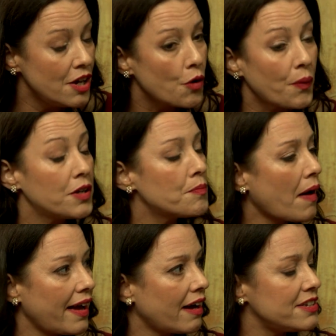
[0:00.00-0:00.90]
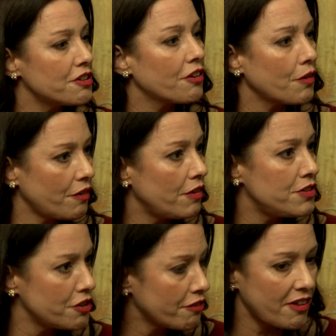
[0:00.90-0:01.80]
written by a
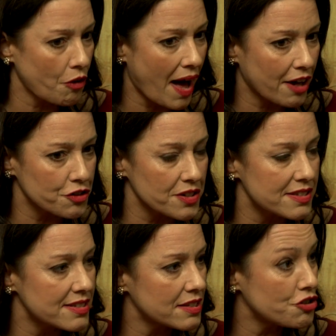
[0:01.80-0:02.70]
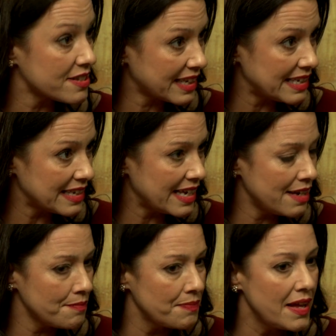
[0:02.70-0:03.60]
dear fellow actress, Jessica Dickey.